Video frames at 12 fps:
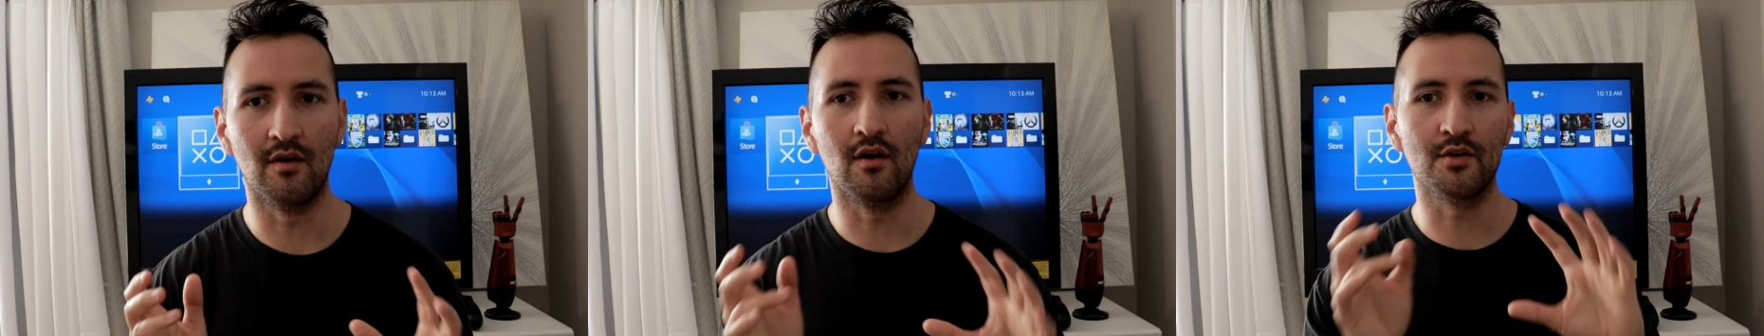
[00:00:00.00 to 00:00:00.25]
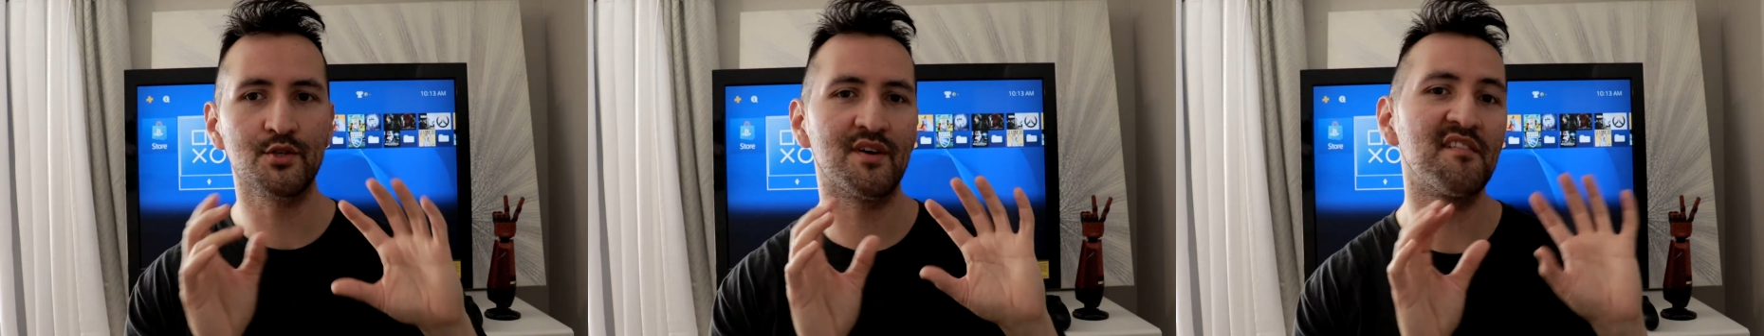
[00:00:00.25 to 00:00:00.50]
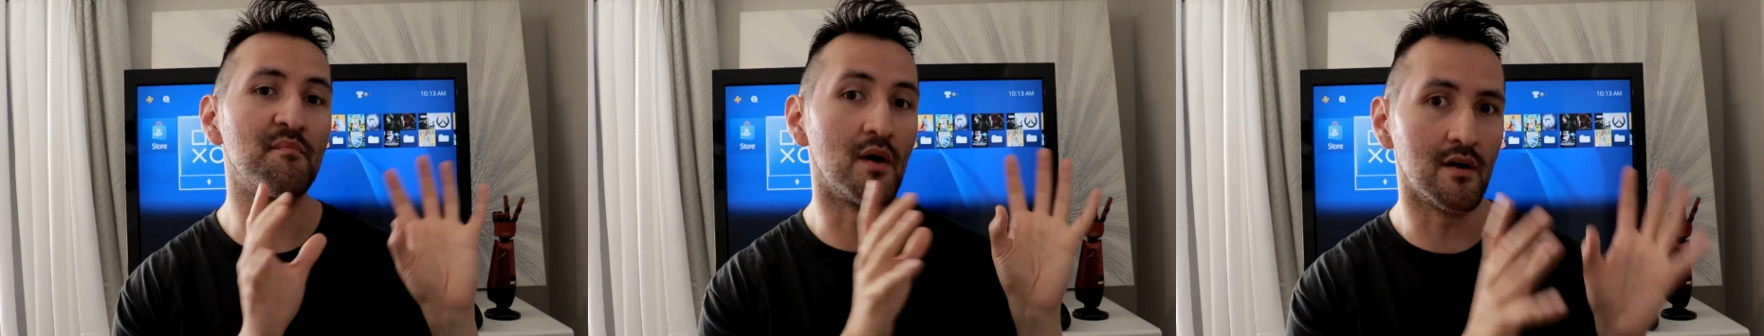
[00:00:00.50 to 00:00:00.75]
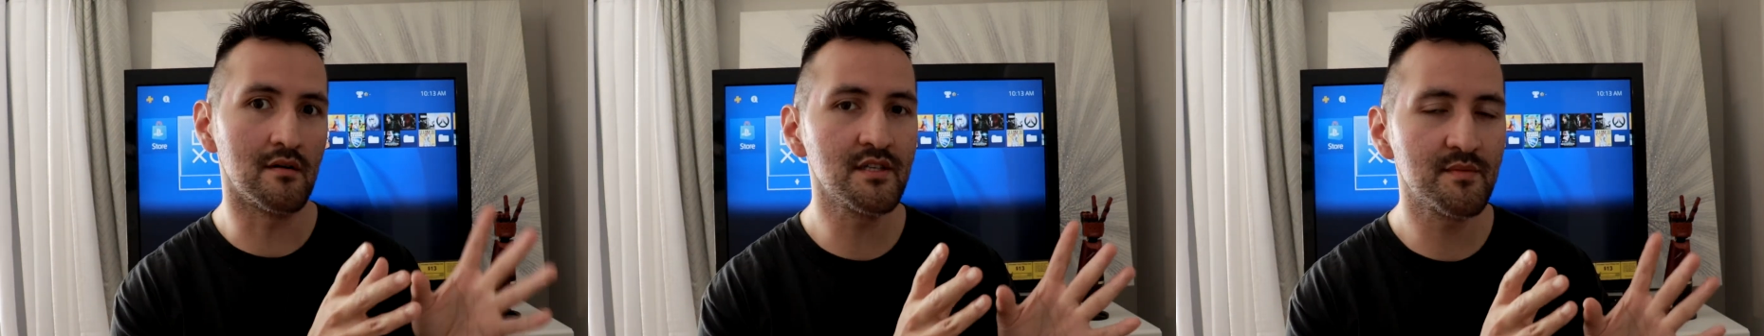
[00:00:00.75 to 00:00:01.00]
also have
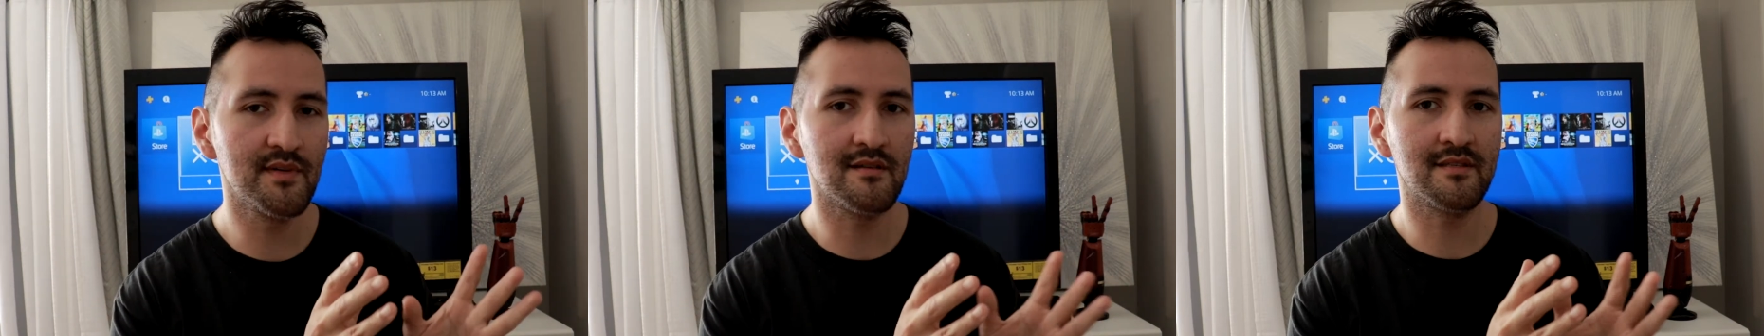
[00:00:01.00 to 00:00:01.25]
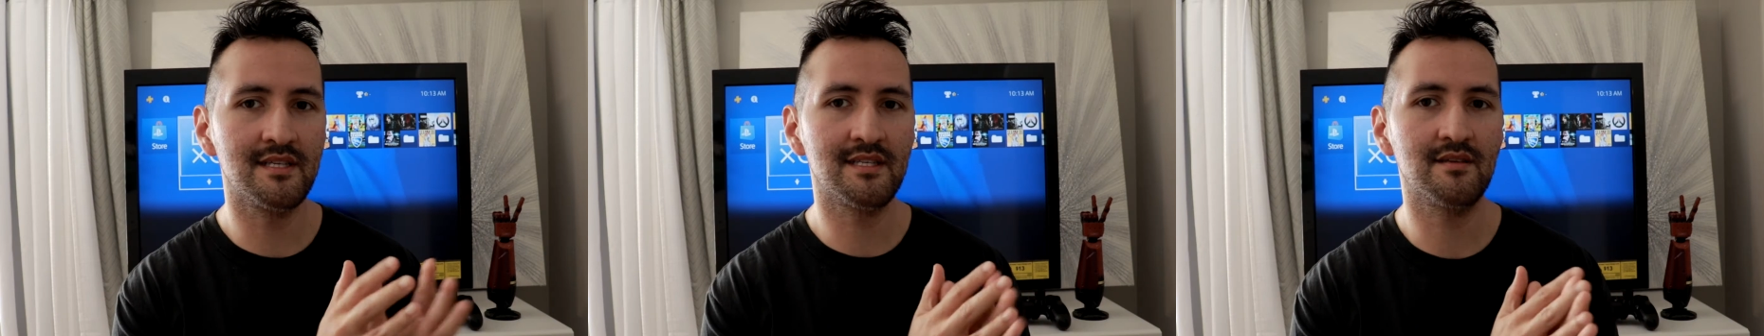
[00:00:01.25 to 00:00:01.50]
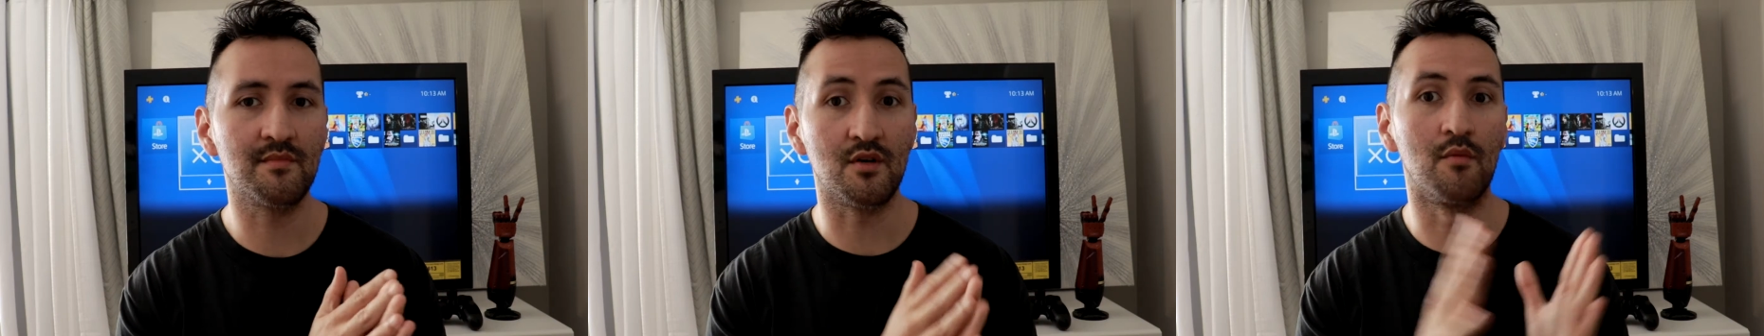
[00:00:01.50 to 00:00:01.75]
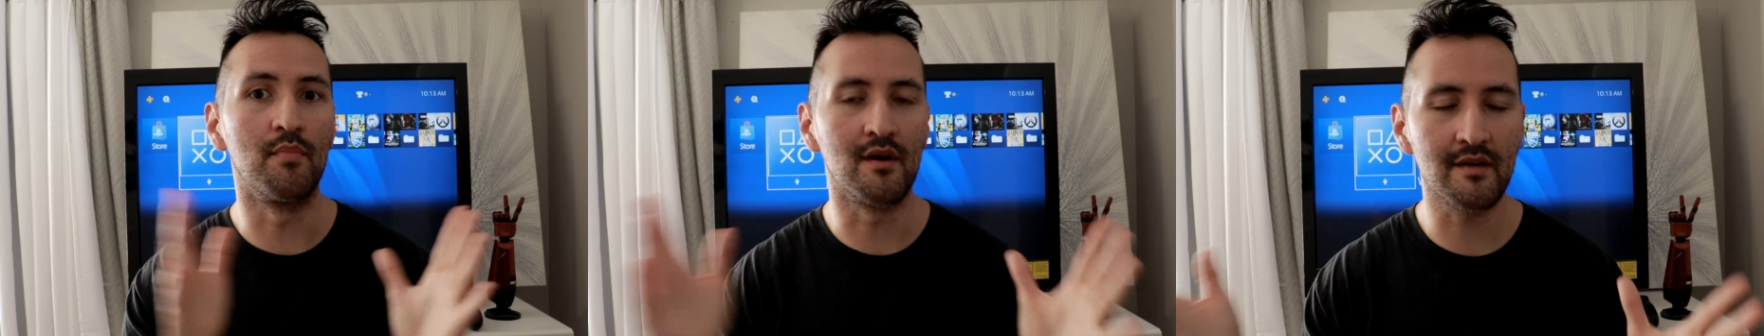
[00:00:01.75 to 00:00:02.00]
bars built into them,
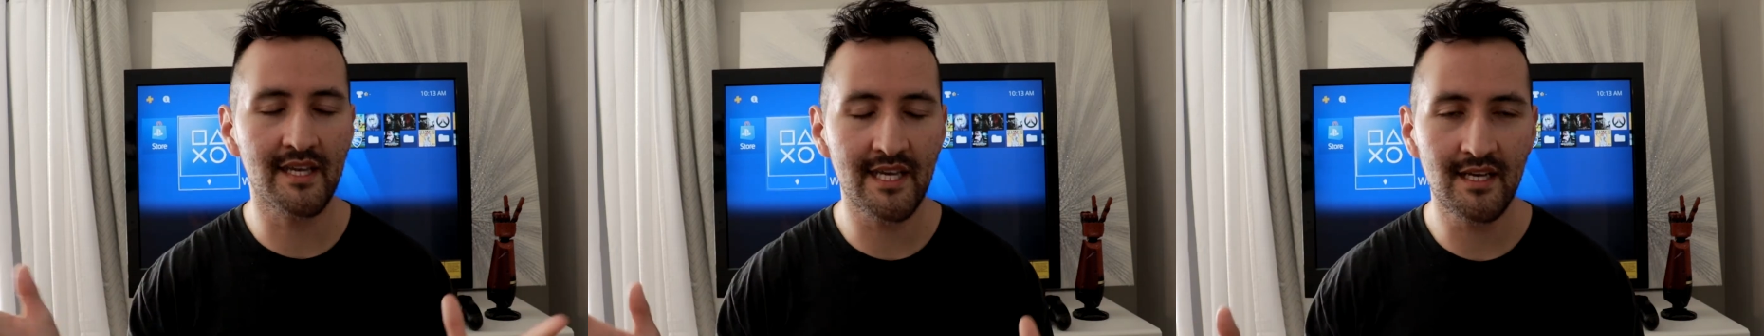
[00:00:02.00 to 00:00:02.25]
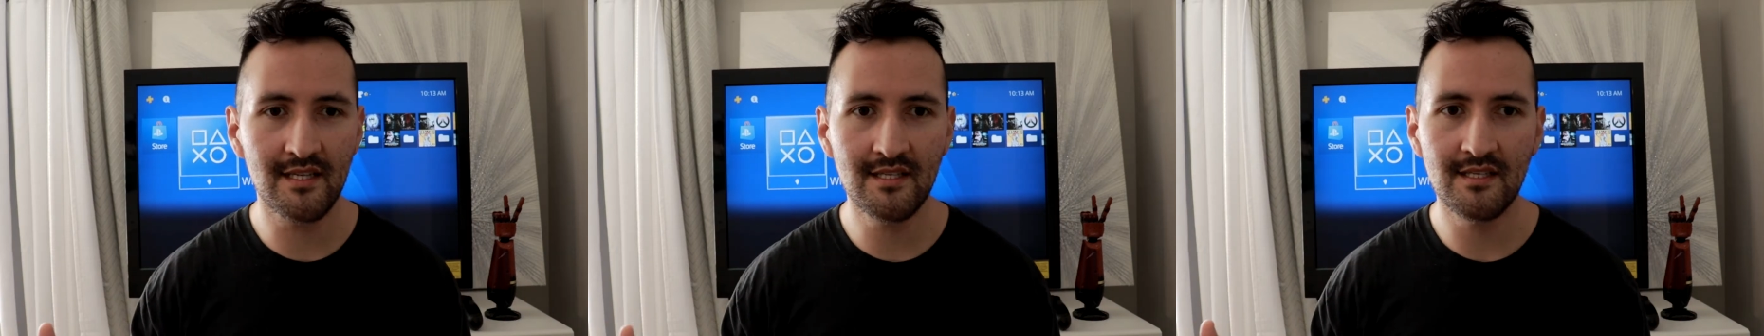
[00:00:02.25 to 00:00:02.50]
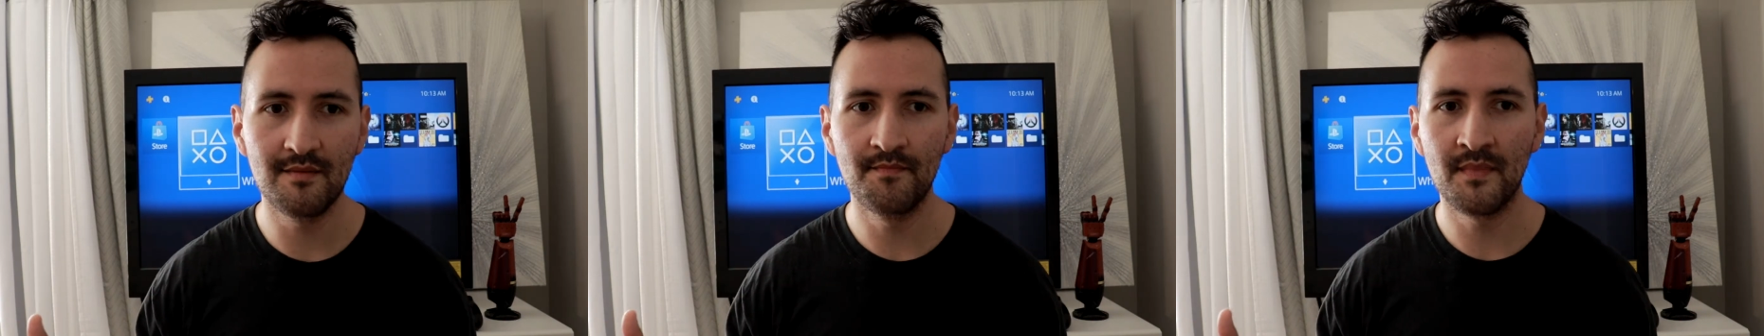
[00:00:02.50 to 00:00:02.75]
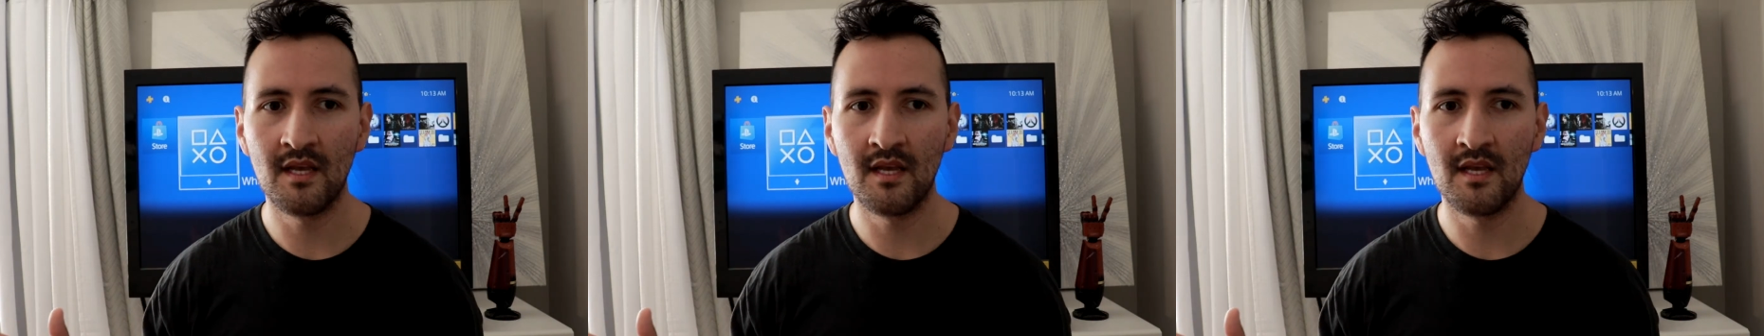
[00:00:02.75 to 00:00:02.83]
barcades.